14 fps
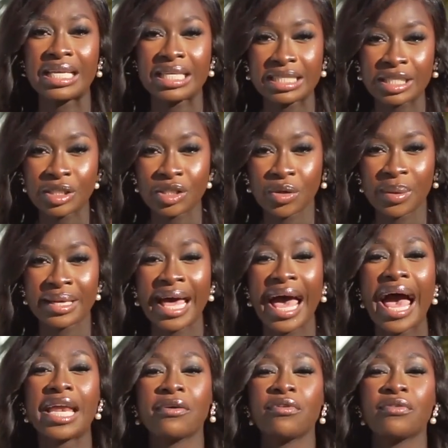Listen to it.
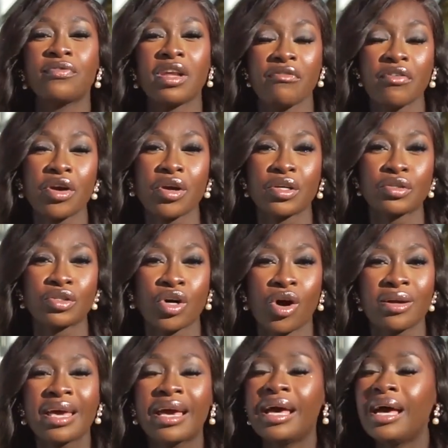And if you've never heard a song,
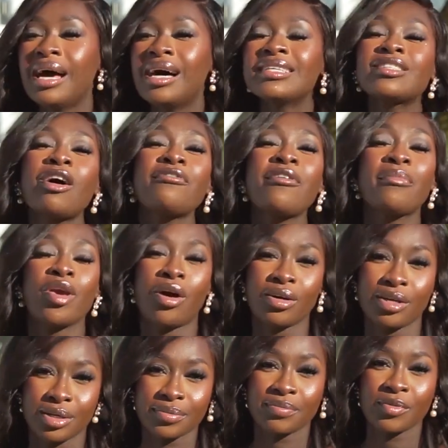start from
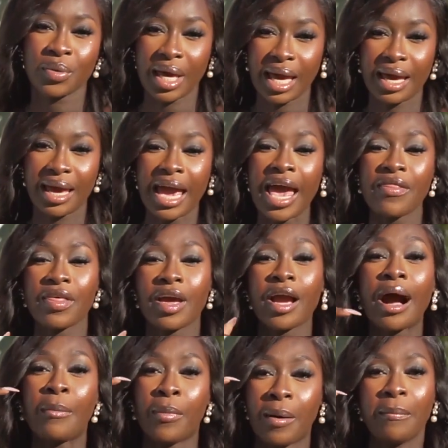younger, okay? And then
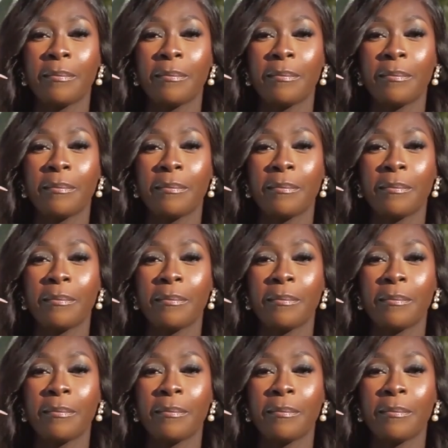come up.